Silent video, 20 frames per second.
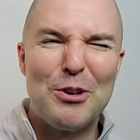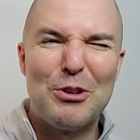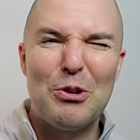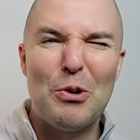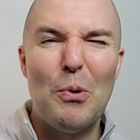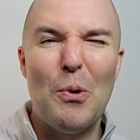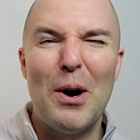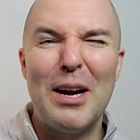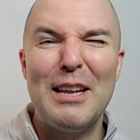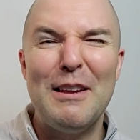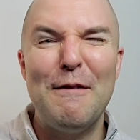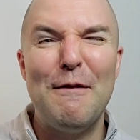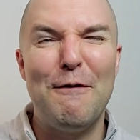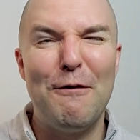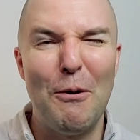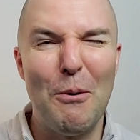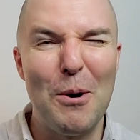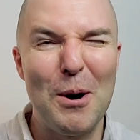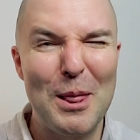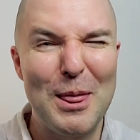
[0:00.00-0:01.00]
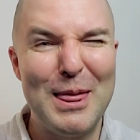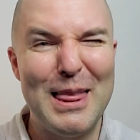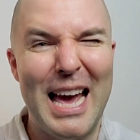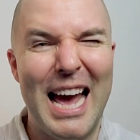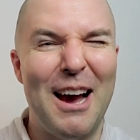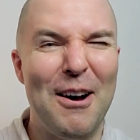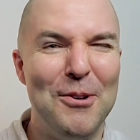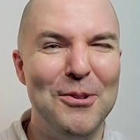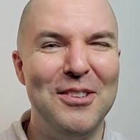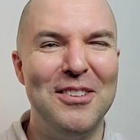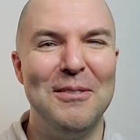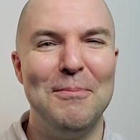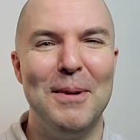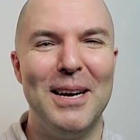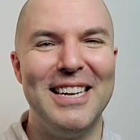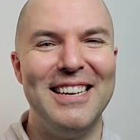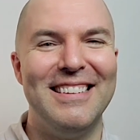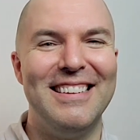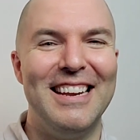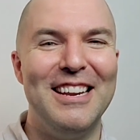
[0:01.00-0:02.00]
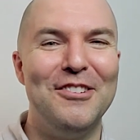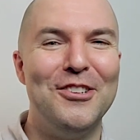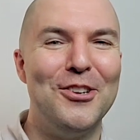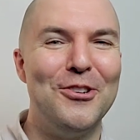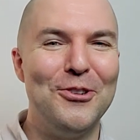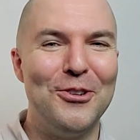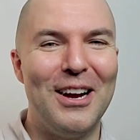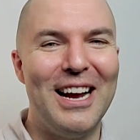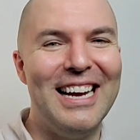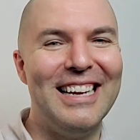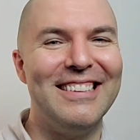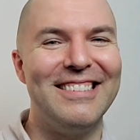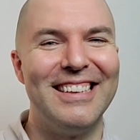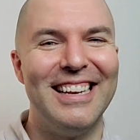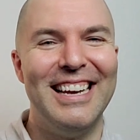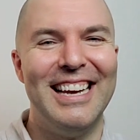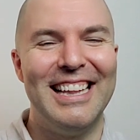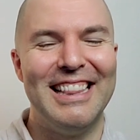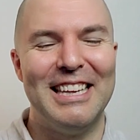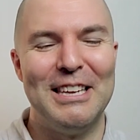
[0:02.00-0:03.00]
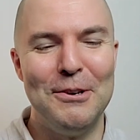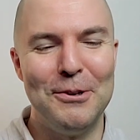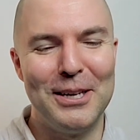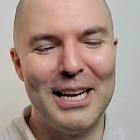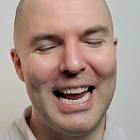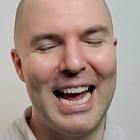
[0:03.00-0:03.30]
24,000 meditation tracks that you can